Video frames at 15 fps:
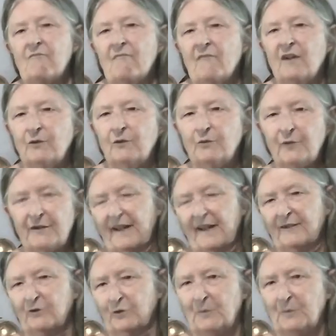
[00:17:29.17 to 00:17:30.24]
We've had
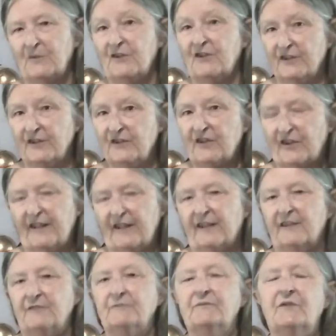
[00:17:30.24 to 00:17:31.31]
groups since
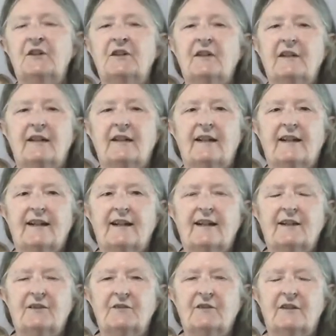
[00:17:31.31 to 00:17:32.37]
then,
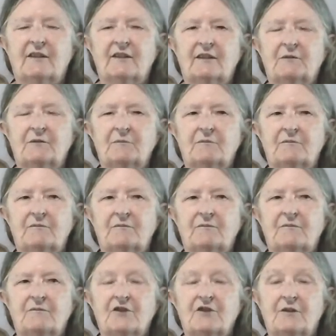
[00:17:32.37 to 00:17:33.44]
and
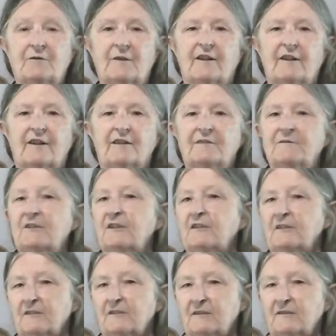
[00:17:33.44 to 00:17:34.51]
so far
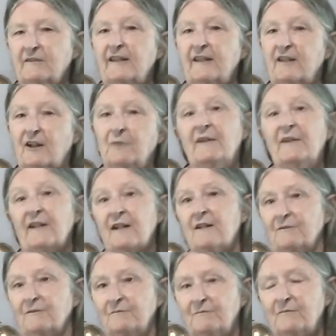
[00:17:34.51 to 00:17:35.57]
they come and they go.
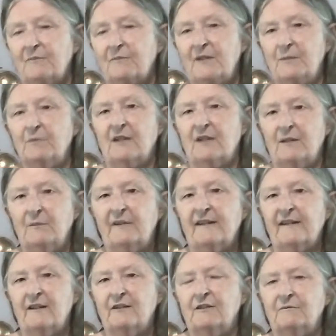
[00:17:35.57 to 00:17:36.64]
People come and they
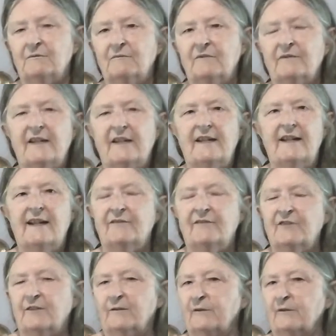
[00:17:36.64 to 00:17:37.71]
go. They have
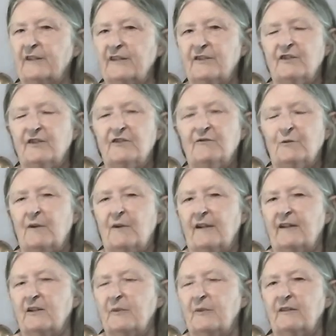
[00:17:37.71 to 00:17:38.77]
different reasons for wanting
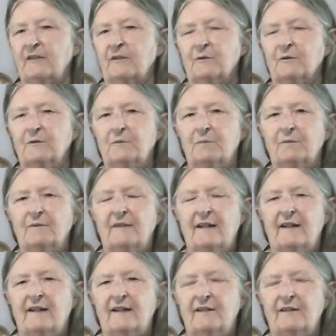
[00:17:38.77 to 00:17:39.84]
to be in a group,
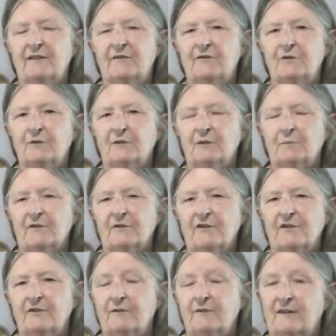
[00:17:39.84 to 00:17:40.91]
and if you're a
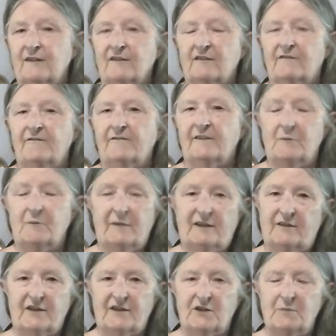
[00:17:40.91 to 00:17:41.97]
person who has a fair amount of
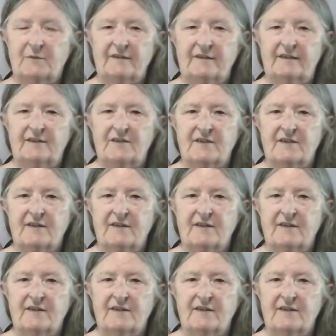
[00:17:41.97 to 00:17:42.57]
experience